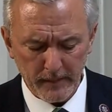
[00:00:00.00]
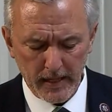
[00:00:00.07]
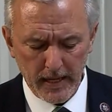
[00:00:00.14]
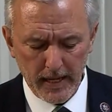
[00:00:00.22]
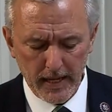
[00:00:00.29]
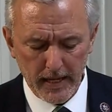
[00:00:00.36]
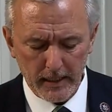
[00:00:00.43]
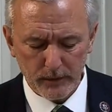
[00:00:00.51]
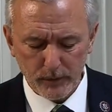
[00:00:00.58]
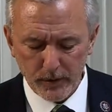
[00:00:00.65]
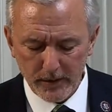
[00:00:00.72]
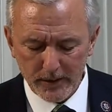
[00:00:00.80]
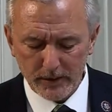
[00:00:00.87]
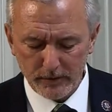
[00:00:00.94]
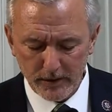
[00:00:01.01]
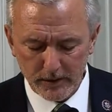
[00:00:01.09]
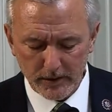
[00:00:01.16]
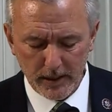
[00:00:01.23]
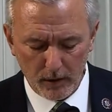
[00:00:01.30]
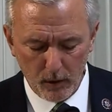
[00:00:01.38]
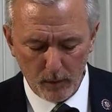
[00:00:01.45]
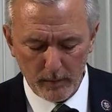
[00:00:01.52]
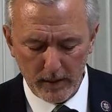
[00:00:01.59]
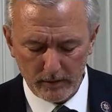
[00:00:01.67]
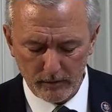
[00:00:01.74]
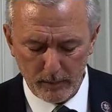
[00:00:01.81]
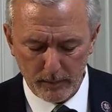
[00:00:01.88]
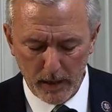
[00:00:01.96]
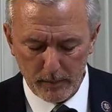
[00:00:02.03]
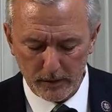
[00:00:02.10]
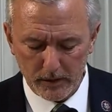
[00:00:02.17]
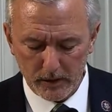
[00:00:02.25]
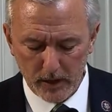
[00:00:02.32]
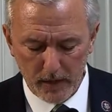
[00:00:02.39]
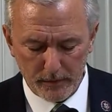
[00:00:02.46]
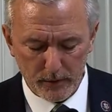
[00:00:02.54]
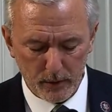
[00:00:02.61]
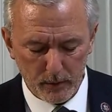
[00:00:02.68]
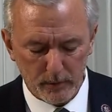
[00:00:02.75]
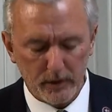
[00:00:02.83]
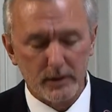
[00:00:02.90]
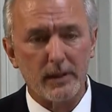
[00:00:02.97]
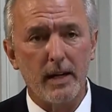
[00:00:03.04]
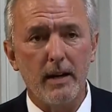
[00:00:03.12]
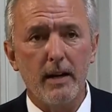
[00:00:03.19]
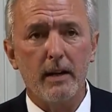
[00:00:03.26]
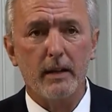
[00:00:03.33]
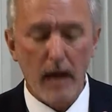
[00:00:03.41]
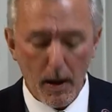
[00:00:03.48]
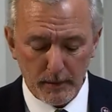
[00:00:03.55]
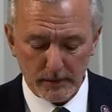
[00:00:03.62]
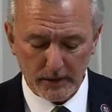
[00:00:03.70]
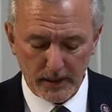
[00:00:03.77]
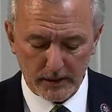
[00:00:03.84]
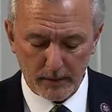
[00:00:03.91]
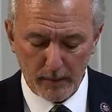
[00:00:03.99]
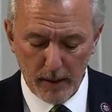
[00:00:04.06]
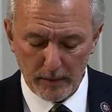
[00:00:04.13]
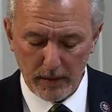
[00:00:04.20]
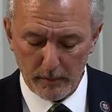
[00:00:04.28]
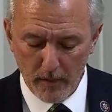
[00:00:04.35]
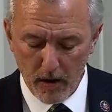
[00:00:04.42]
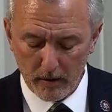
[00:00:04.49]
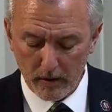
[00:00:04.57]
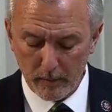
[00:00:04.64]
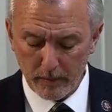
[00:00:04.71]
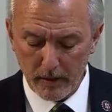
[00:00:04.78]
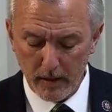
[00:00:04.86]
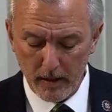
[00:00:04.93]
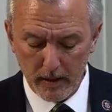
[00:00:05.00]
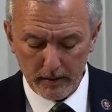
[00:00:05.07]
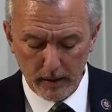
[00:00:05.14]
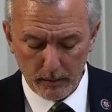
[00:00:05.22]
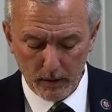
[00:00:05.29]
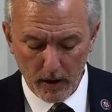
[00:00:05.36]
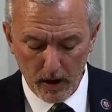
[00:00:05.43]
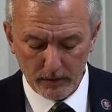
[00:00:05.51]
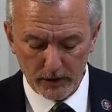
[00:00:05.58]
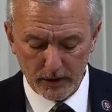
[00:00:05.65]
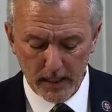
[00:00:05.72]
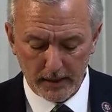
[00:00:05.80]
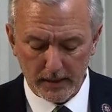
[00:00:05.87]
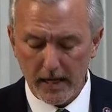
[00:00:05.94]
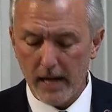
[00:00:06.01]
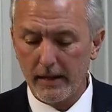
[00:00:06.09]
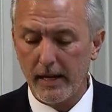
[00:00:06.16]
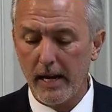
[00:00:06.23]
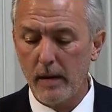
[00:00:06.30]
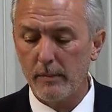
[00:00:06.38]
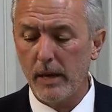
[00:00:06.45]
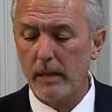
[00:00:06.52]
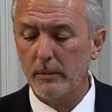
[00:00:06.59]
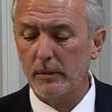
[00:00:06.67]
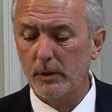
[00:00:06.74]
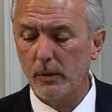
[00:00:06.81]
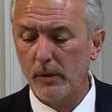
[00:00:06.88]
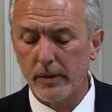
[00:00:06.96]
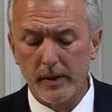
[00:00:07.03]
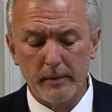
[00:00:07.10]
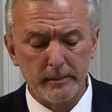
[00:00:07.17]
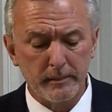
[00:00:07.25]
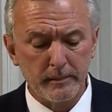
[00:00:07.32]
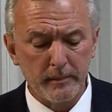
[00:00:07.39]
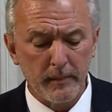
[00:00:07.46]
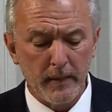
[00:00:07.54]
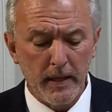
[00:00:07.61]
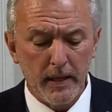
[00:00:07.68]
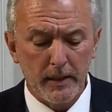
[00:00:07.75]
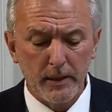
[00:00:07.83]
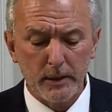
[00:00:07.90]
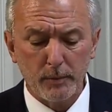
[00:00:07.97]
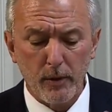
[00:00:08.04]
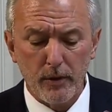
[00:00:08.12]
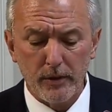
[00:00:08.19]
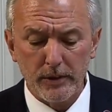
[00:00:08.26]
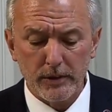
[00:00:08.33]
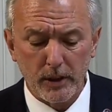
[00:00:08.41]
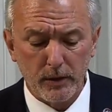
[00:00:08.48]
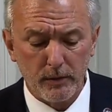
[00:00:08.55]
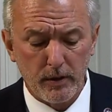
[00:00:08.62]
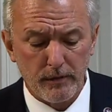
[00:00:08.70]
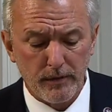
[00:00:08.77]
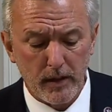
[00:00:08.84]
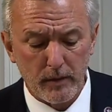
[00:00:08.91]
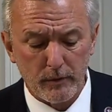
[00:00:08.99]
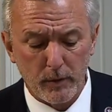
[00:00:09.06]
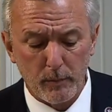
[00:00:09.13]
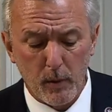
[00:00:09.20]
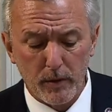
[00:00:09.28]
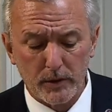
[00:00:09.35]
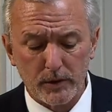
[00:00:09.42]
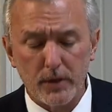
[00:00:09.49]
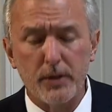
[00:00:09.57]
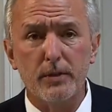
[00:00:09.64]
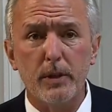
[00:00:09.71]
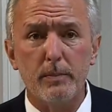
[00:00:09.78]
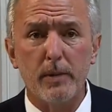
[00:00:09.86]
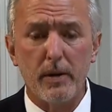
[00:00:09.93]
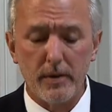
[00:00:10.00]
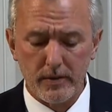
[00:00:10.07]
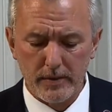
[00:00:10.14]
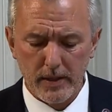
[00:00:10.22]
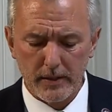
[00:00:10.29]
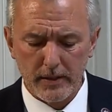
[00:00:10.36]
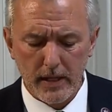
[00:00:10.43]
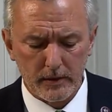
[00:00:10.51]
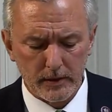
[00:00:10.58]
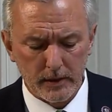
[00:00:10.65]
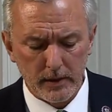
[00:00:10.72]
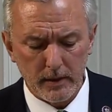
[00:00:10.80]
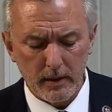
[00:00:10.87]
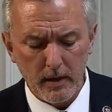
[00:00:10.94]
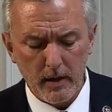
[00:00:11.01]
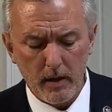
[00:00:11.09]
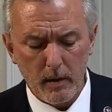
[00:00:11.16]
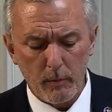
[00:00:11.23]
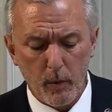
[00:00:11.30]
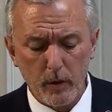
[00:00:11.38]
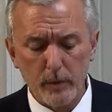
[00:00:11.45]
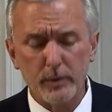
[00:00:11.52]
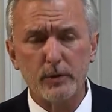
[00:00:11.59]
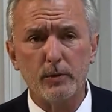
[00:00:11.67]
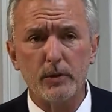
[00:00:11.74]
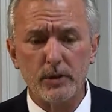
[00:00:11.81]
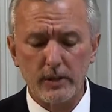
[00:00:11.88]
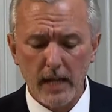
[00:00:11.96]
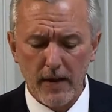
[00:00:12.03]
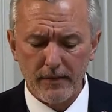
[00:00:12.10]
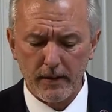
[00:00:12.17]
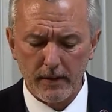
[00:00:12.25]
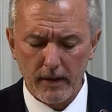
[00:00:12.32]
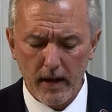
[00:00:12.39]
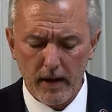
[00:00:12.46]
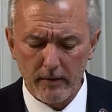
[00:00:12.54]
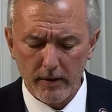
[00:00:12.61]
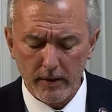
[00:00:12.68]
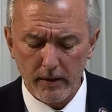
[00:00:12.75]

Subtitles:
It is for this reason that Homeland Republicans offered numerous common sense amendment at markup that were all rejected out of hand by the majority. These priorities included funding for border security barrier technology, Border Patrol staffing and hiring,